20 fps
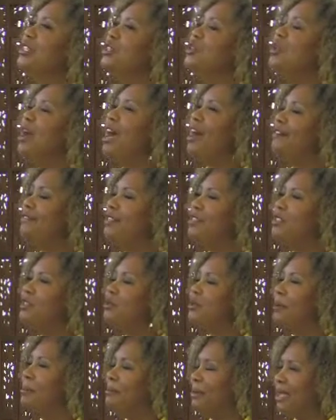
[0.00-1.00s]
you have
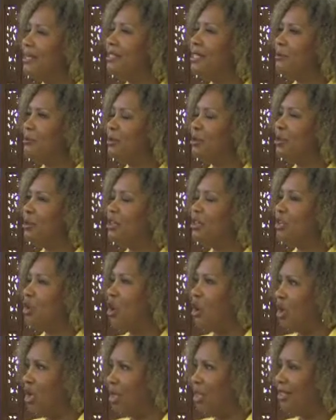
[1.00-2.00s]
this amazing book
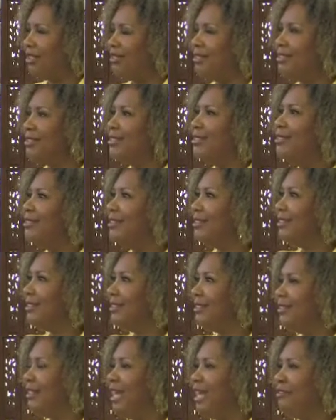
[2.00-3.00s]
called
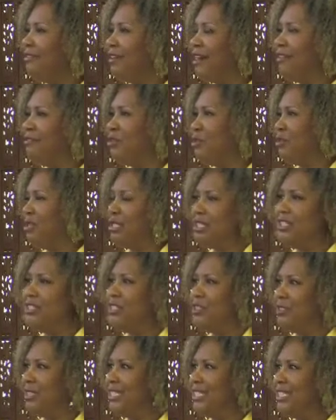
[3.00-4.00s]
Life After
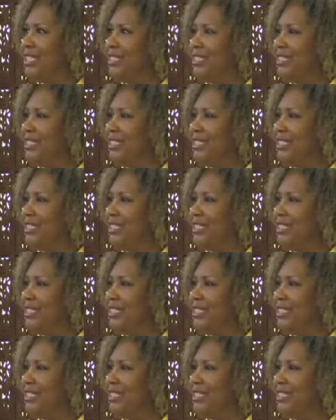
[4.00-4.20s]
Adultery.